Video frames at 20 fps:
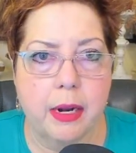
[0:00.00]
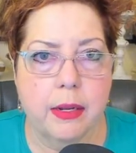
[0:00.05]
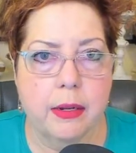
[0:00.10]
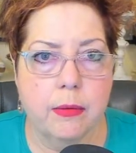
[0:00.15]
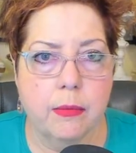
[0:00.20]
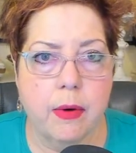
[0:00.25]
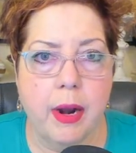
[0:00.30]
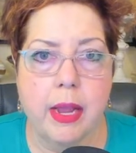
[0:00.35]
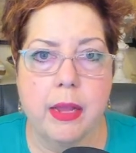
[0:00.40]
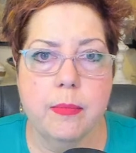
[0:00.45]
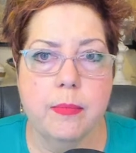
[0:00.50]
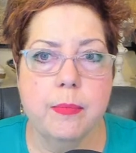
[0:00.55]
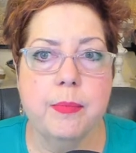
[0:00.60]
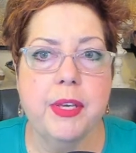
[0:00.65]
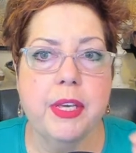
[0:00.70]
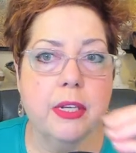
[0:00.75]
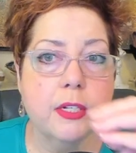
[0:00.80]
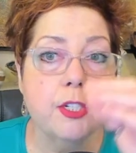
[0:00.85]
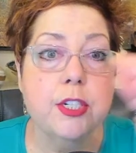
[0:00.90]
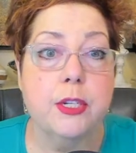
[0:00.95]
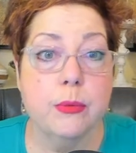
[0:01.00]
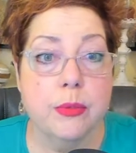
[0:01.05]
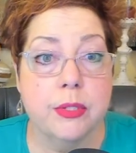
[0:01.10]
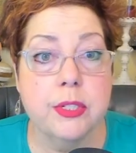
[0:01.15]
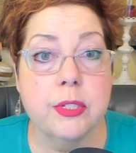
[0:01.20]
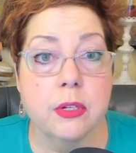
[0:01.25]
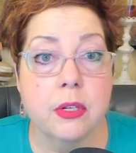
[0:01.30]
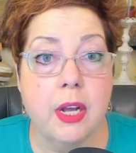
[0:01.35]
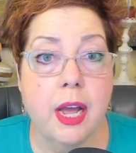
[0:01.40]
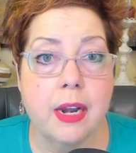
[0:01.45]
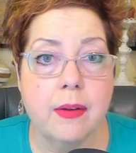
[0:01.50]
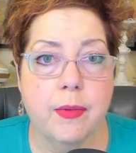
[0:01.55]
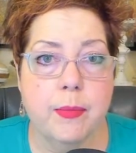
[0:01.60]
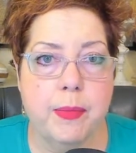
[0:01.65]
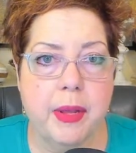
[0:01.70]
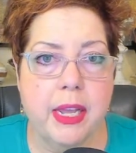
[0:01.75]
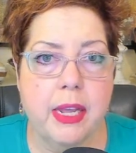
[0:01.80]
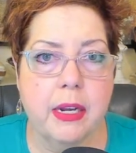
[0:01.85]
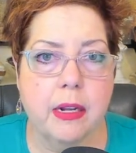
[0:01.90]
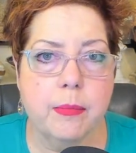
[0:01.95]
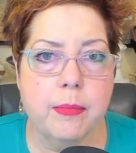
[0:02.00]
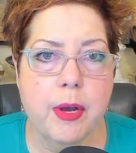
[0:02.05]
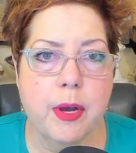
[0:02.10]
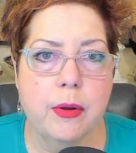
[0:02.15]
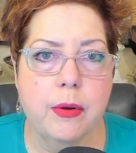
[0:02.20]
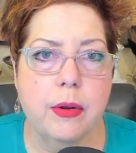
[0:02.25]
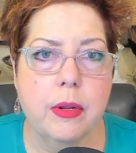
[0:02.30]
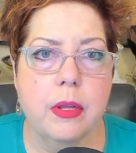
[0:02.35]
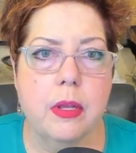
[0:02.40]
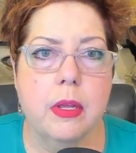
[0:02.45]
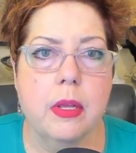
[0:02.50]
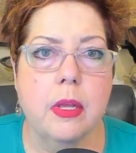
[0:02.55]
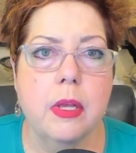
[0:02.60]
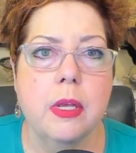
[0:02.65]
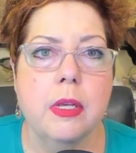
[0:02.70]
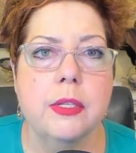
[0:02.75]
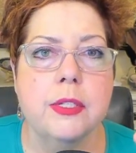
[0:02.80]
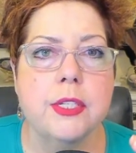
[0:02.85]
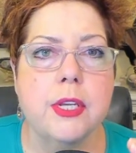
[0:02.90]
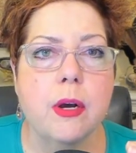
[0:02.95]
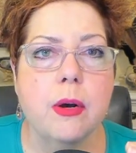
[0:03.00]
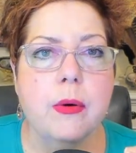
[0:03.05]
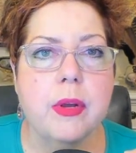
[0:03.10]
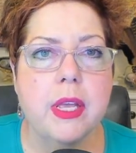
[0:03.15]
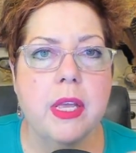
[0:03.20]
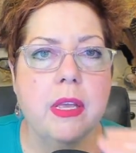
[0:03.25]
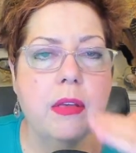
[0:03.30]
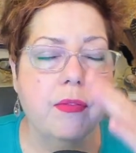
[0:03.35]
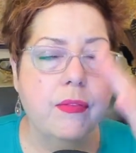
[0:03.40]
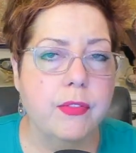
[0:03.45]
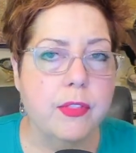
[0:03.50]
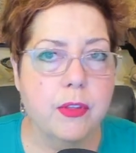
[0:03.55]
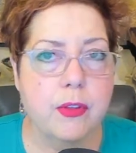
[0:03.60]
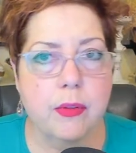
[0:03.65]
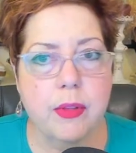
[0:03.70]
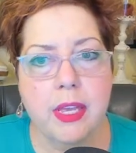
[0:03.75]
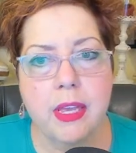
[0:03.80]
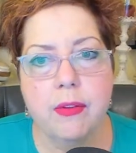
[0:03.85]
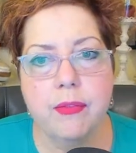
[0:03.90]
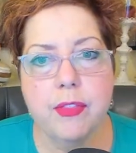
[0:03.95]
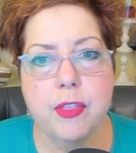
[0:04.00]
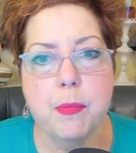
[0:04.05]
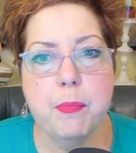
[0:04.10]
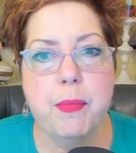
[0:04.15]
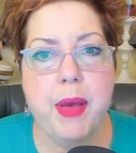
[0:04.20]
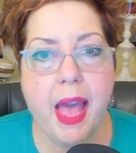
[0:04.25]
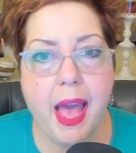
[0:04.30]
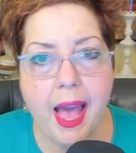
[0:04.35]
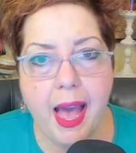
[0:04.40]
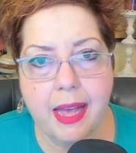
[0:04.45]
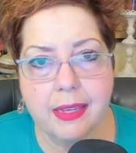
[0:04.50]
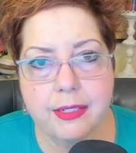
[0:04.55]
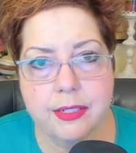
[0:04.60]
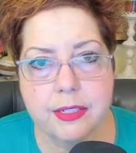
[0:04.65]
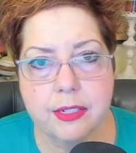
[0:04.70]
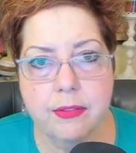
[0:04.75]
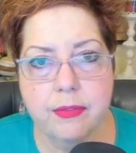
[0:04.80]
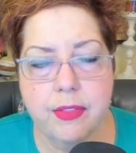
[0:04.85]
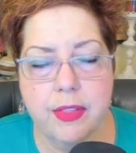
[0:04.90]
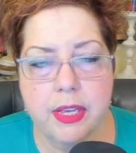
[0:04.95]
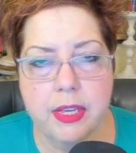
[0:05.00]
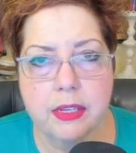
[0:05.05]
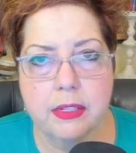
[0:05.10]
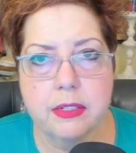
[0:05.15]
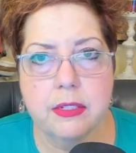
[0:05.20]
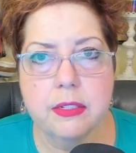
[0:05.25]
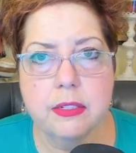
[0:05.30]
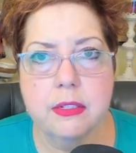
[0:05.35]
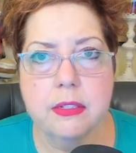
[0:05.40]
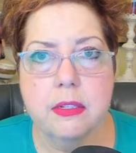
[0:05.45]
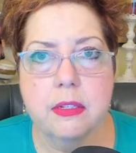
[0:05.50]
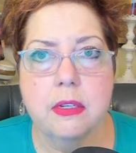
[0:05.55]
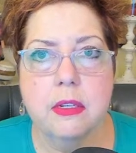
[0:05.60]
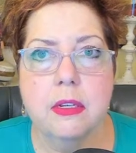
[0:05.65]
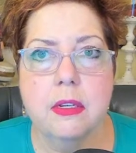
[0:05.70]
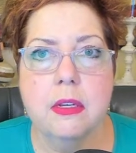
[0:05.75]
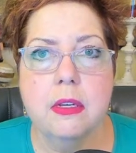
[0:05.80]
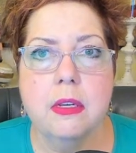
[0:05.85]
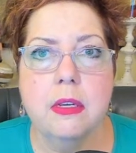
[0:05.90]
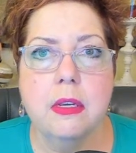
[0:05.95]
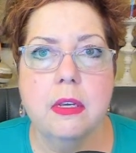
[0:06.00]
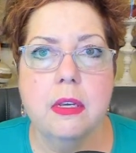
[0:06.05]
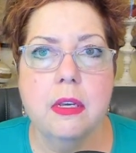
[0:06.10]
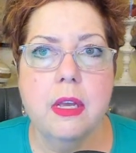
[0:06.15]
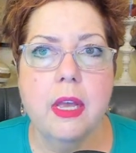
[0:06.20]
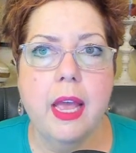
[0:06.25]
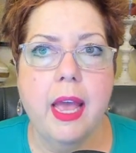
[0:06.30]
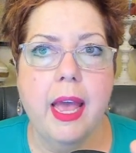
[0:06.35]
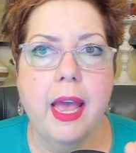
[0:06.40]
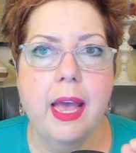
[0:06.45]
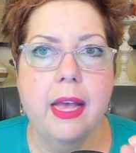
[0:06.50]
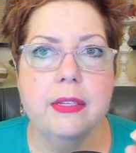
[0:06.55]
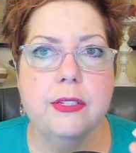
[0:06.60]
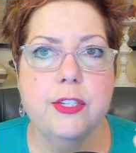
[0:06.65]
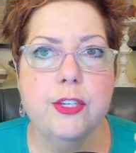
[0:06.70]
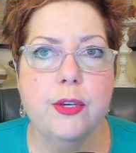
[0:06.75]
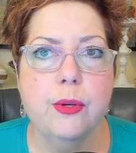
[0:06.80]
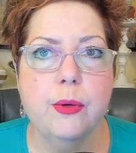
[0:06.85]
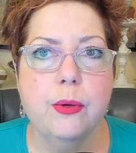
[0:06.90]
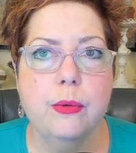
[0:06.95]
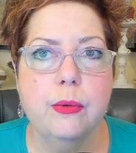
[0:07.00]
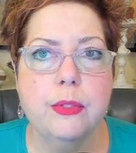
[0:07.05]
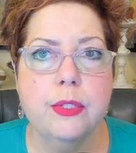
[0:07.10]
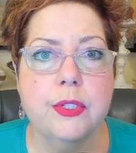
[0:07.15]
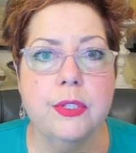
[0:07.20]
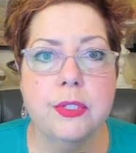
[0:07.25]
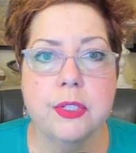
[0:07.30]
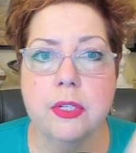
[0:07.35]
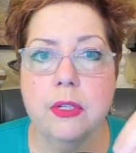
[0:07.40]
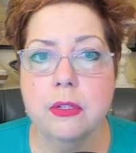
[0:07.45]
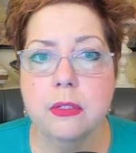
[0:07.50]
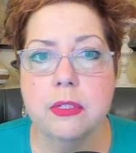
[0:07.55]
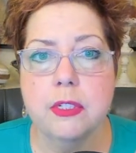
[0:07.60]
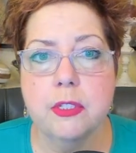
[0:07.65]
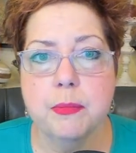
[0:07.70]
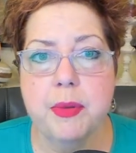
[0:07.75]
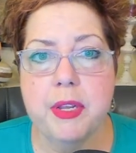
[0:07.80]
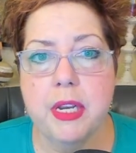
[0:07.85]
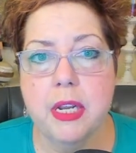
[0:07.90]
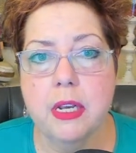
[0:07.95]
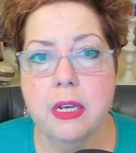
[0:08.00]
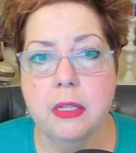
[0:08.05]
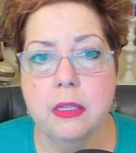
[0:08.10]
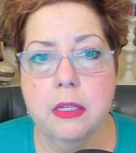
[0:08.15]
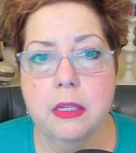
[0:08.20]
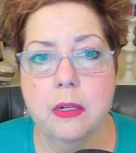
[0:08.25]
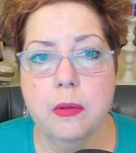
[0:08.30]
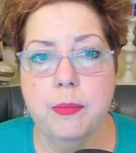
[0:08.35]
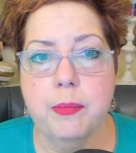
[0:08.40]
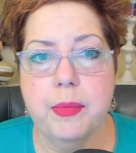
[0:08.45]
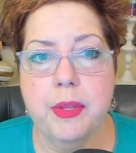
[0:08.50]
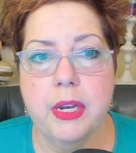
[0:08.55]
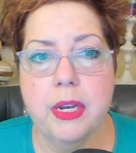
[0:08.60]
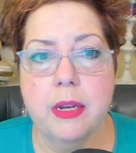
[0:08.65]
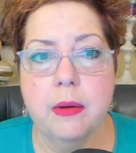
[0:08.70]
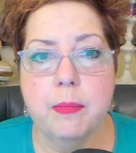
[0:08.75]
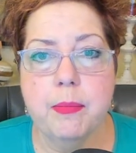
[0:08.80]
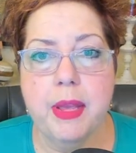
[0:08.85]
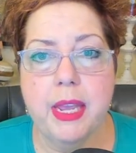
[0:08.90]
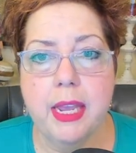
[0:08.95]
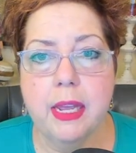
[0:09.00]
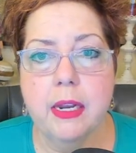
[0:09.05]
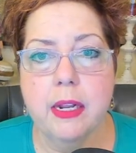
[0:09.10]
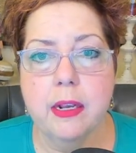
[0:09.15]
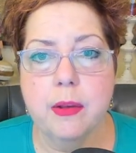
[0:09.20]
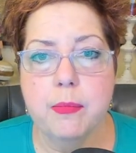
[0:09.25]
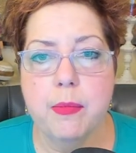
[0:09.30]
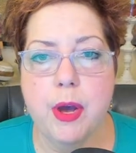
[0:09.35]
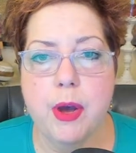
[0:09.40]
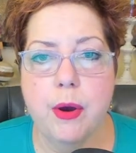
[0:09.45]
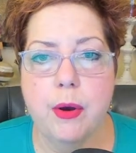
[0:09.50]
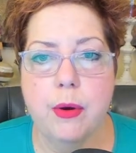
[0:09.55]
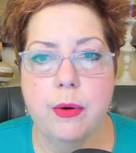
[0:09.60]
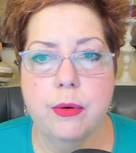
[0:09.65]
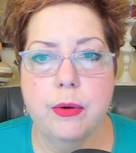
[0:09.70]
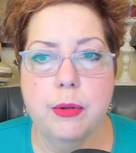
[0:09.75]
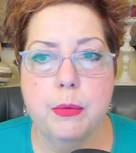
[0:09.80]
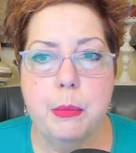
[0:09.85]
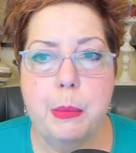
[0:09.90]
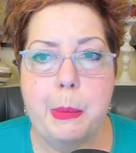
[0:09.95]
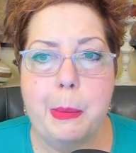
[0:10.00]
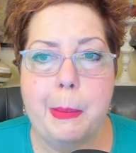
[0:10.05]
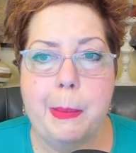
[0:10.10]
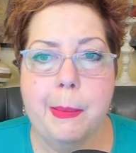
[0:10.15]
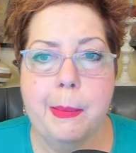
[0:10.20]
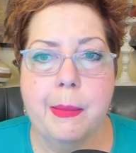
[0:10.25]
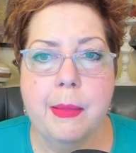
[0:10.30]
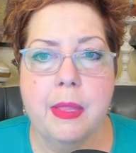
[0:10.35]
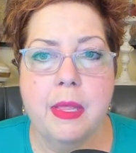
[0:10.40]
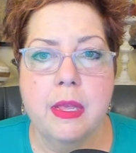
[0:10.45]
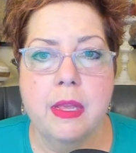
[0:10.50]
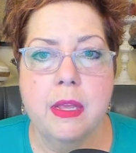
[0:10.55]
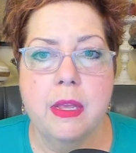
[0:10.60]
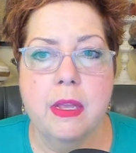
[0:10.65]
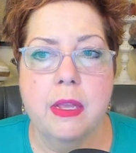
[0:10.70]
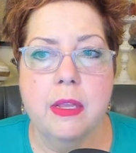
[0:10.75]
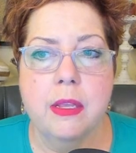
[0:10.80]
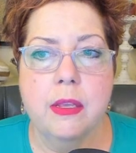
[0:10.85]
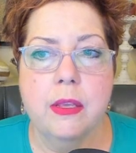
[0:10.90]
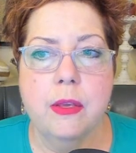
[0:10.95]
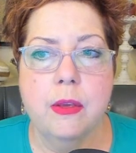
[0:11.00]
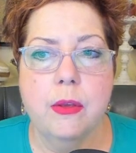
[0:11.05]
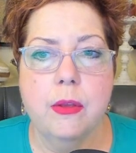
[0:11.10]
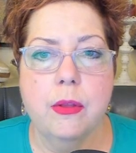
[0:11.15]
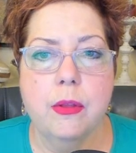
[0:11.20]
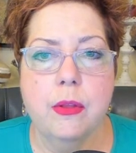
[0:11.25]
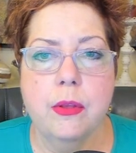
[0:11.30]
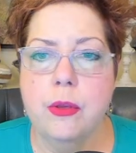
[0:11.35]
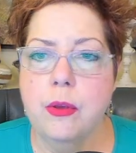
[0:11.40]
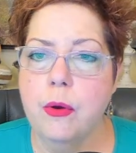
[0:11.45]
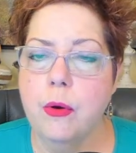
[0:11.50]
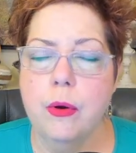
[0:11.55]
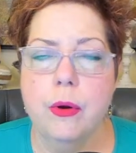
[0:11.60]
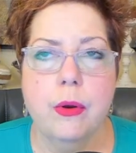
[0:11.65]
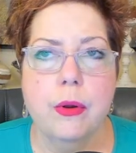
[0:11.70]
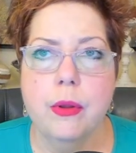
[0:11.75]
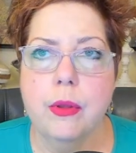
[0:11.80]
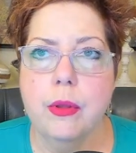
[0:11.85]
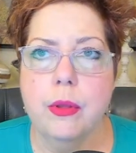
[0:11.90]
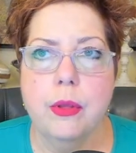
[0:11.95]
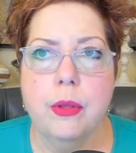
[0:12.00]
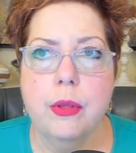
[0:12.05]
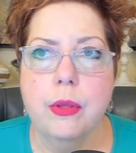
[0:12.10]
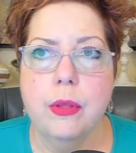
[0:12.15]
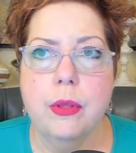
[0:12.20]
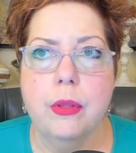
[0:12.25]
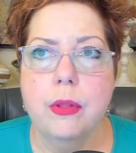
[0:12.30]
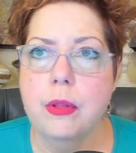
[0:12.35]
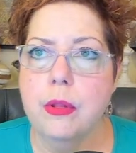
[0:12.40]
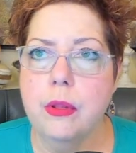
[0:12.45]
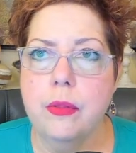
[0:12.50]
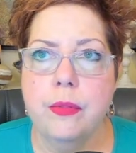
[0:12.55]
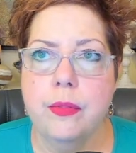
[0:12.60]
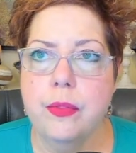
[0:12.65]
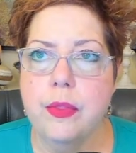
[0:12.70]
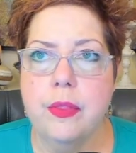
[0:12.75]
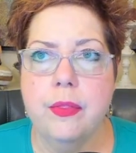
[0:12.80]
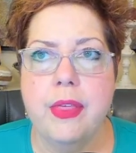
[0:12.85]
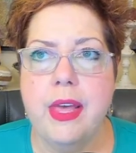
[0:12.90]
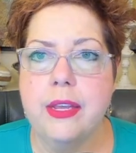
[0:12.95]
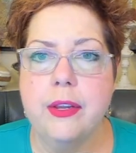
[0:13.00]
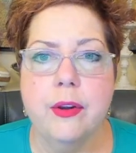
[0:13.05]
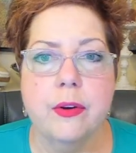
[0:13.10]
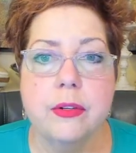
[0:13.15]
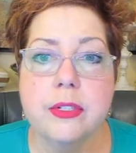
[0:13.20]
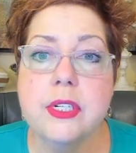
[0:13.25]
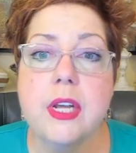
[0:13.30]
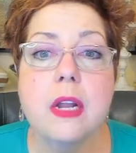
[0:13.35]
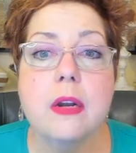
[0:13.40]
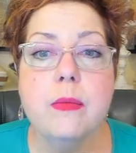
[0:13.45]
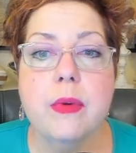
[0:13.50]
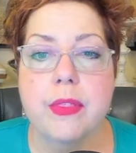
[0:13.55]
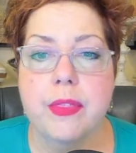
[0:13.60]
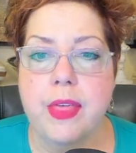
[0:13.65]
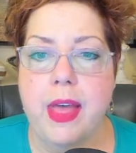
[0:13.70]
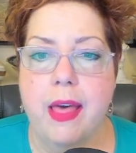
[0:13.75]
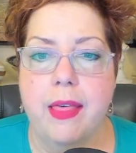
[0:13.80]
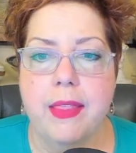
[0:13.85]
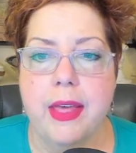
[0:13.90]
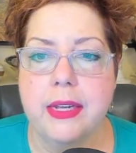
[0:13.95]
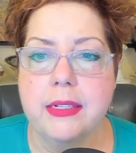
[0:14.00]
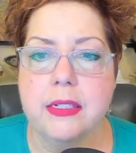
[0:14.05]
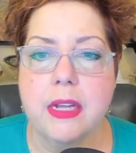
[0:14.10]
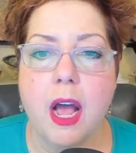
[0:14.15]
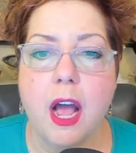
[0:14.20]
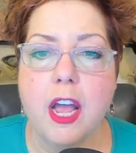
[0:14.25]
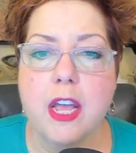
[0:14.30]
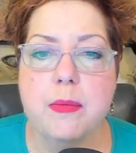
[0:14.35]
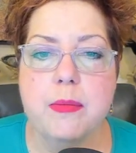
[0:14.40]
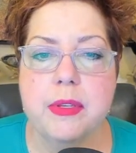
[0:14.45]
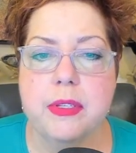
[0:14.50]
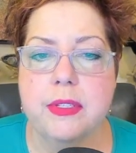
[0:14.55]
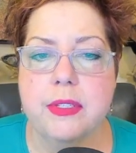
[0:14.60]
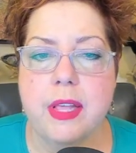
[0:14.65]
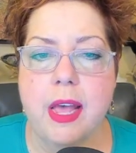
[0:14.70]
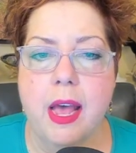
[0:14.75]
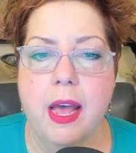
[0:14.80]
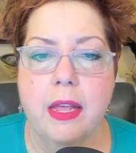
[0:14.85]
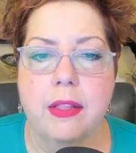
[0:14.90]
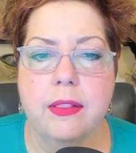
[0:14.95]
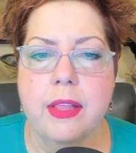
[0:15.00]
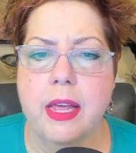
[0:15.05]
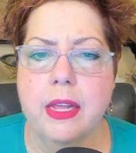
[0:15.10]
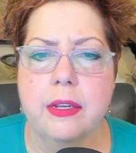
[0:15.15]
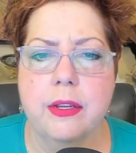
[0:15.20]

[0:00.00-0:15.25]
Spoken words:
it, right? Because she was still kind of in panic mode. So if the past of this has you still spinning a little bit in panic mode, you're done with that. That time is that